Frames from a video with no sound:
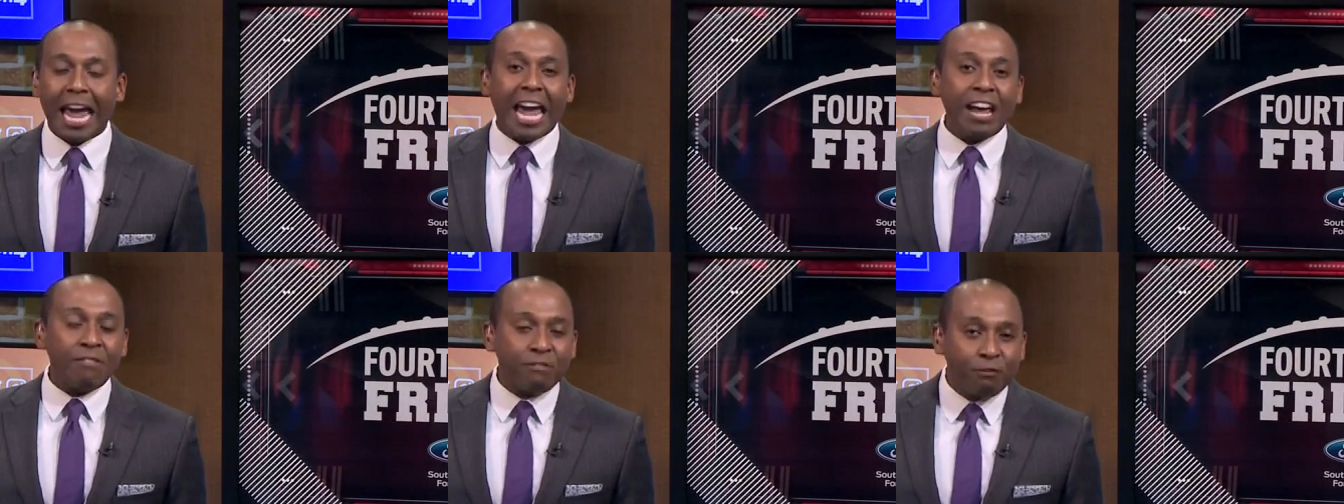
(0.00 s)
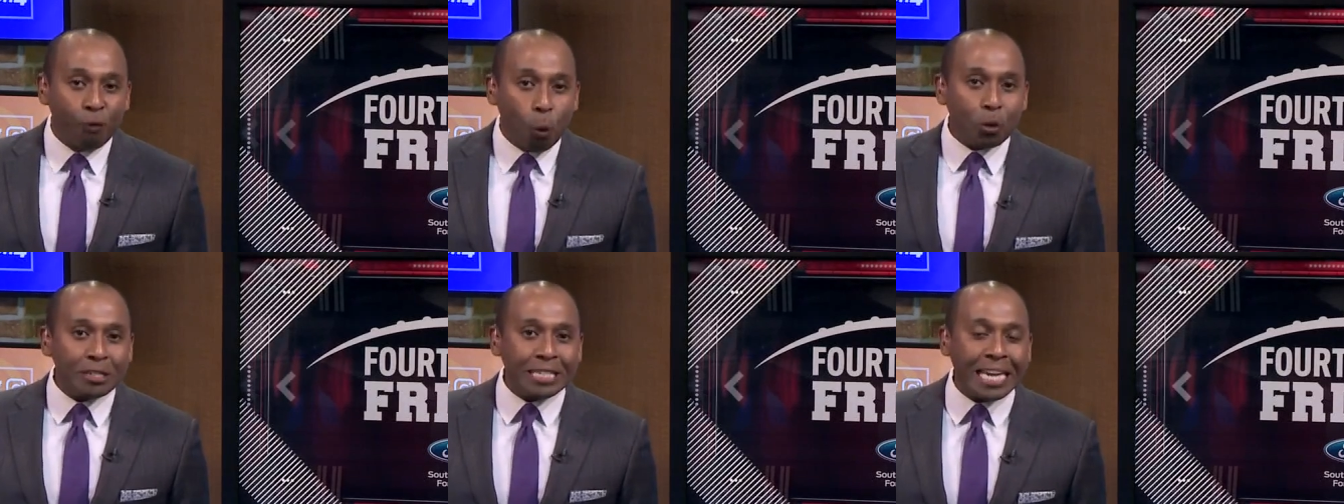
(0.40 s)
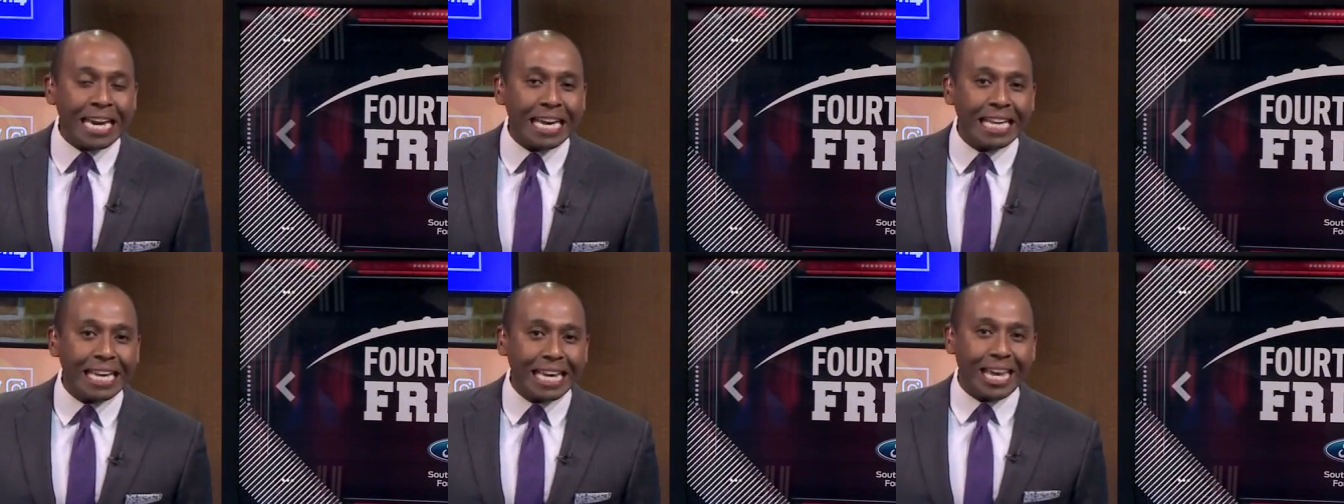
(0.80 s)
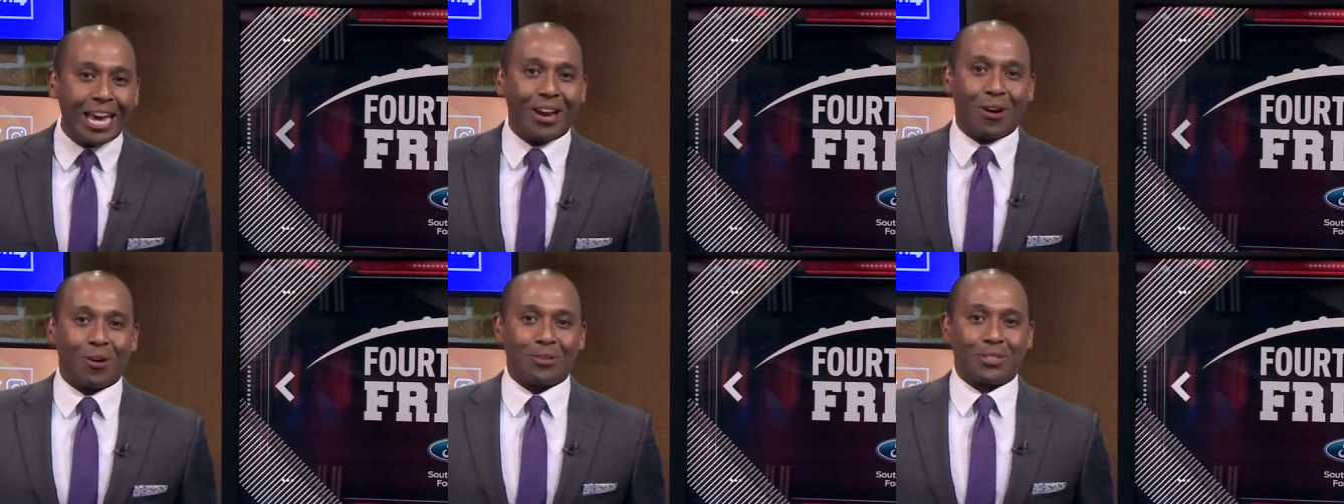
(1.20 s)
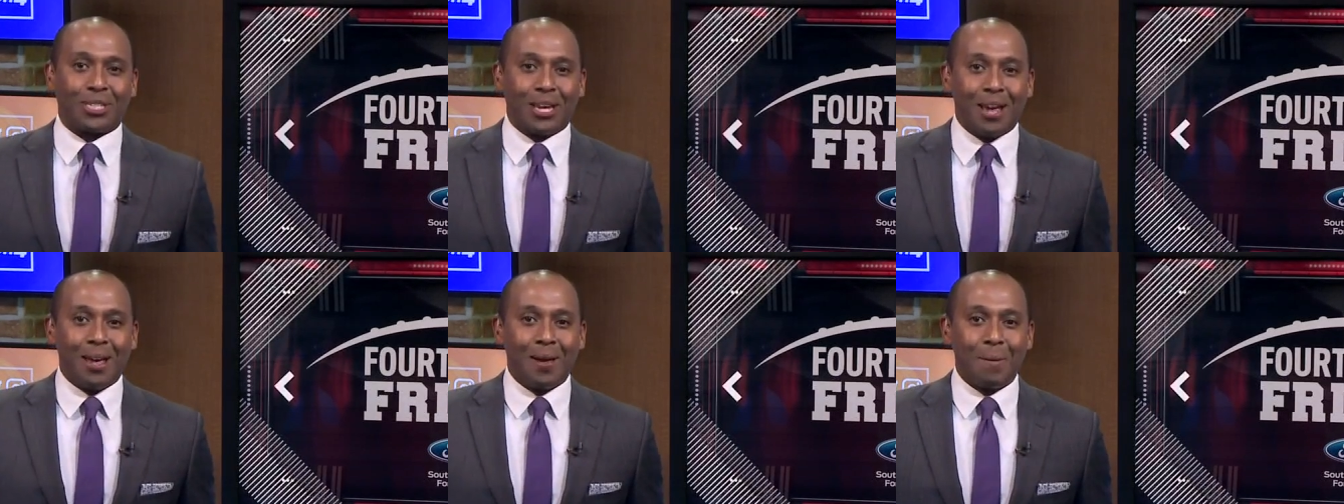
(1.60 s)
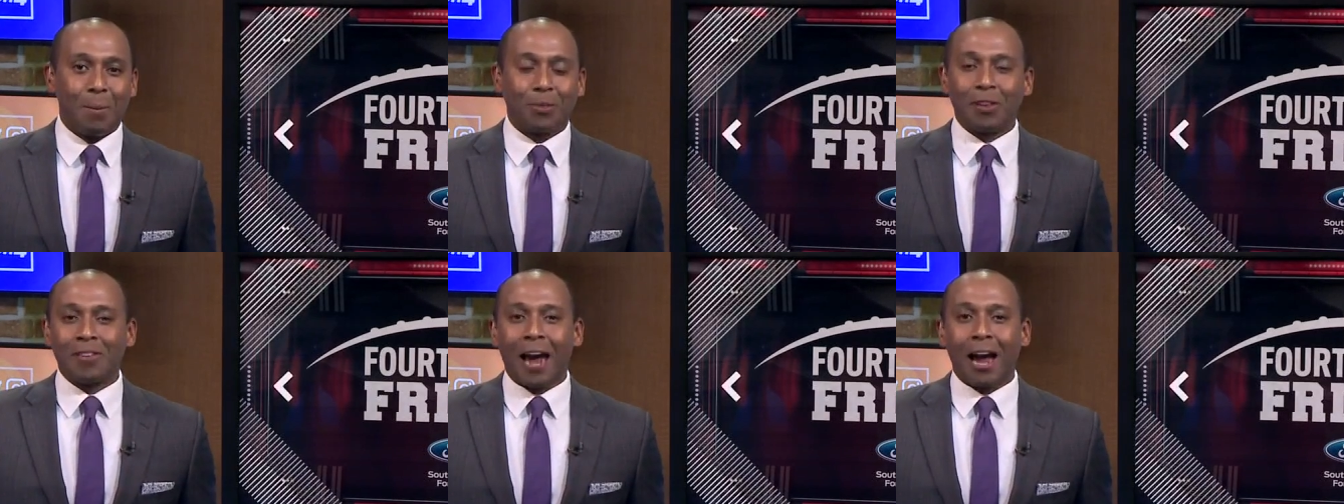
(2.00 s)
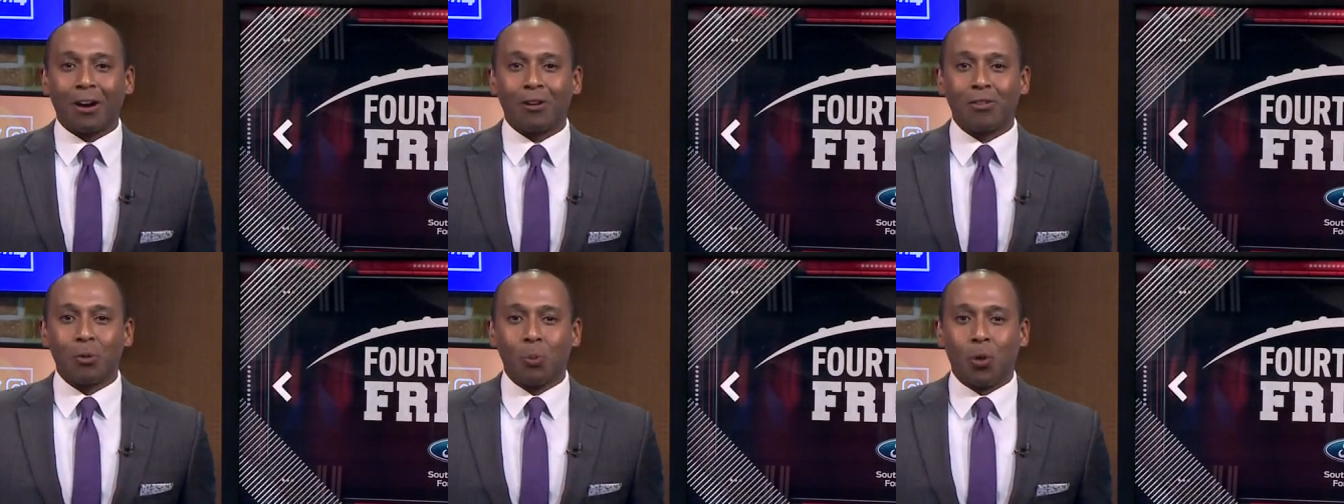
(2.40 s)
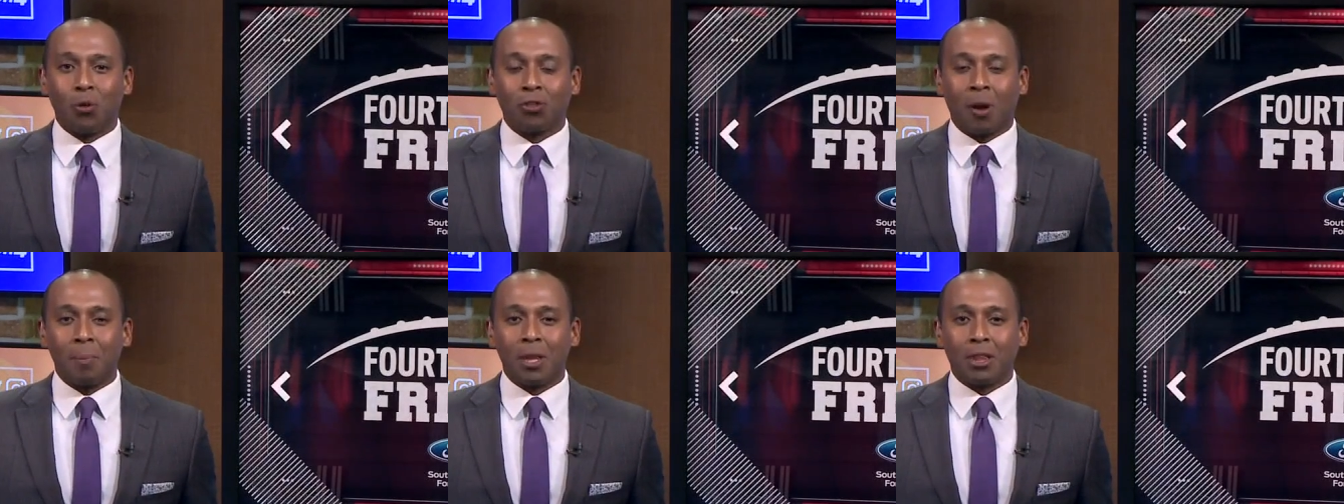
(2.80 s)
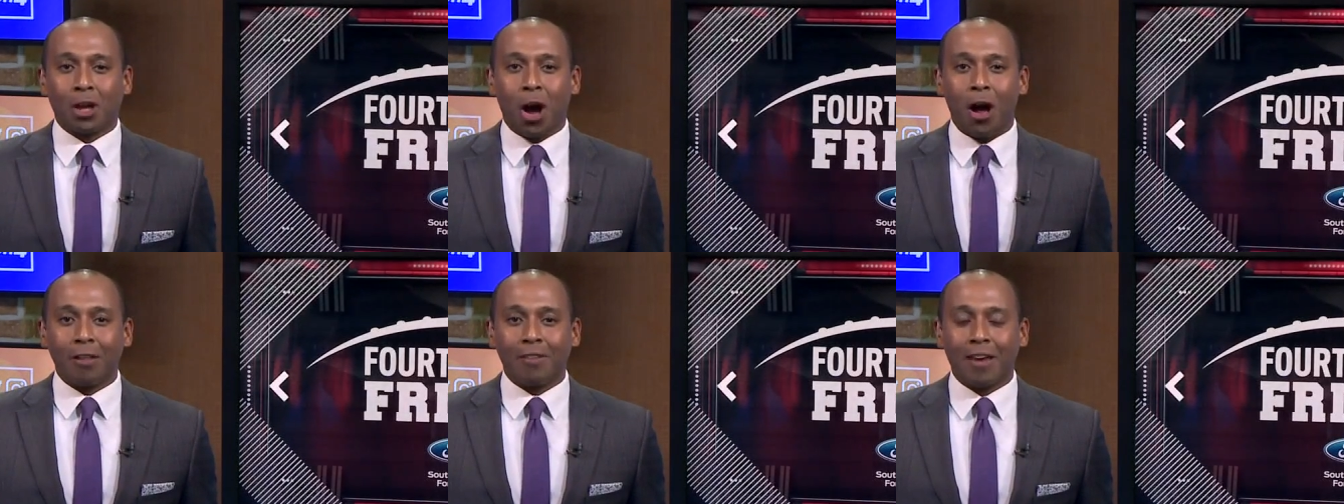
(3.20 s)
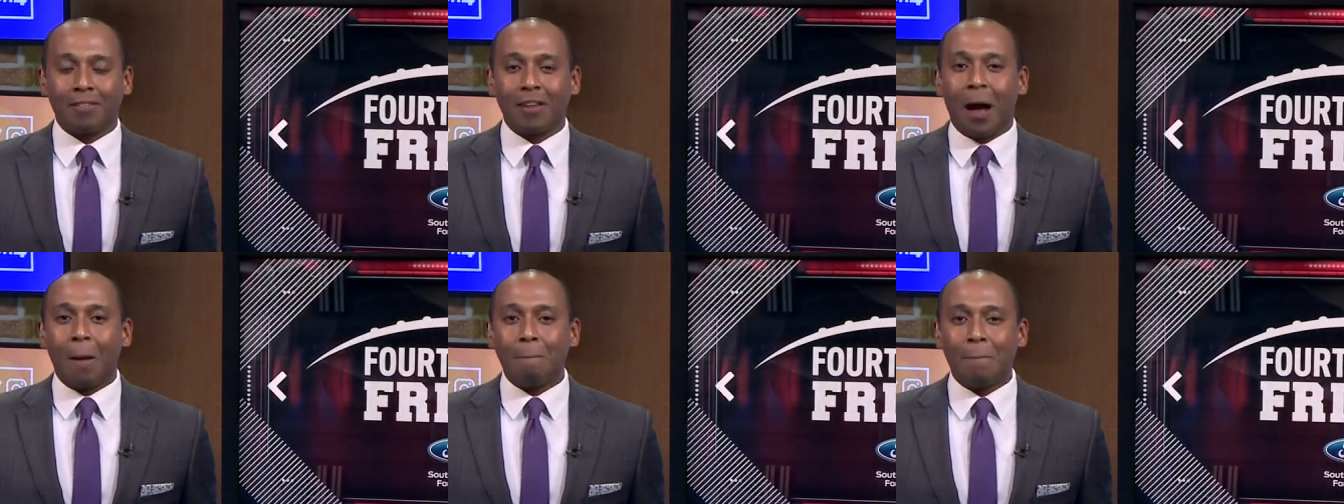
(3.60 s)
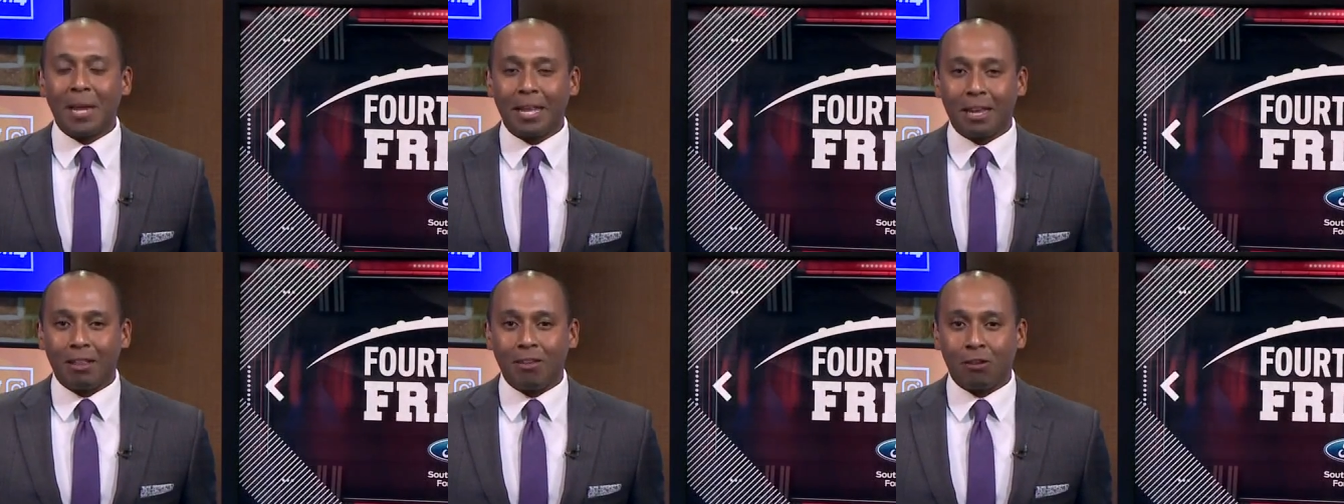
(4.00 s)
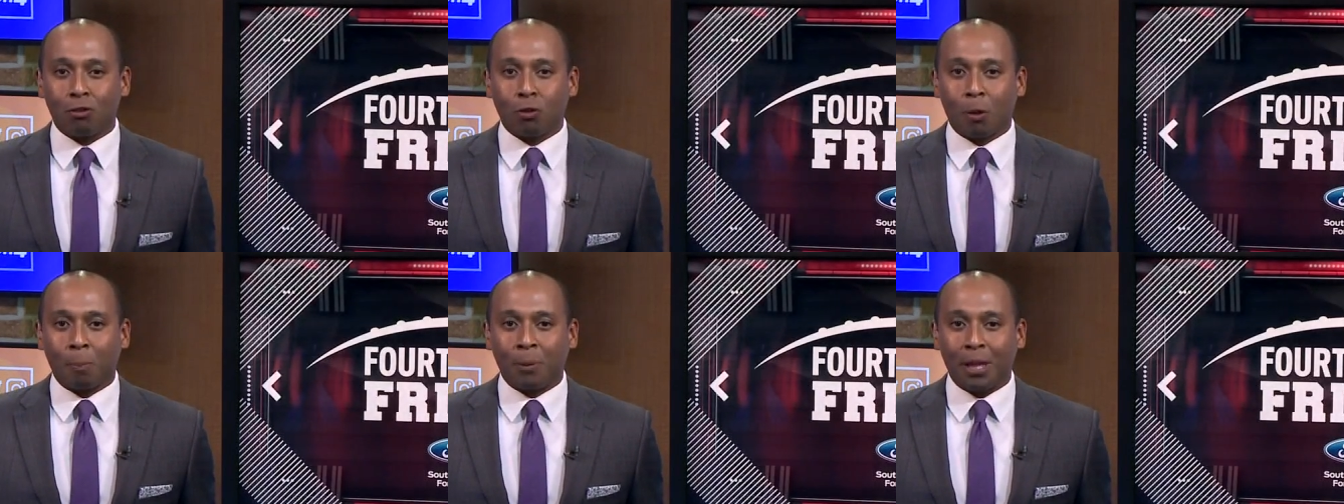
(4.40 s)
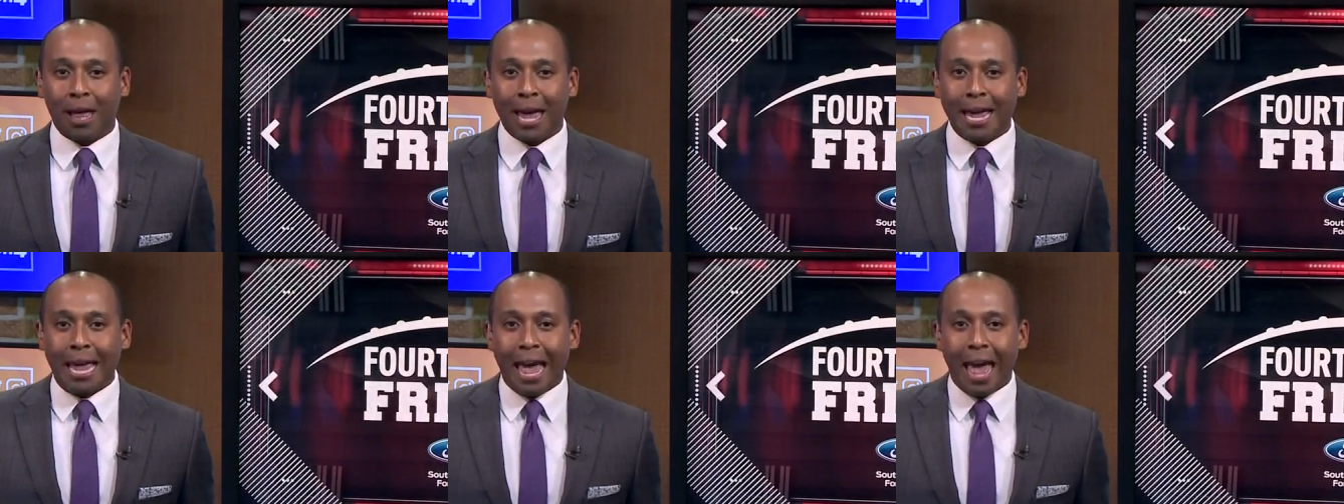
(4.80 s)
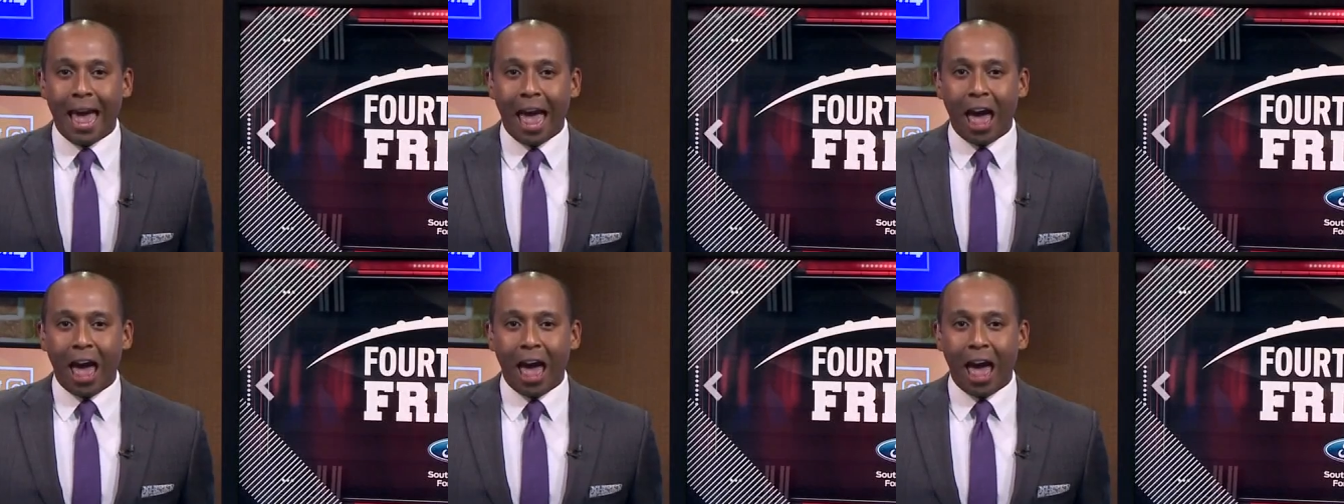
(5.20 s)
in 14 years. Both the Tigers and Wolves come into the contest unbeaten in district play.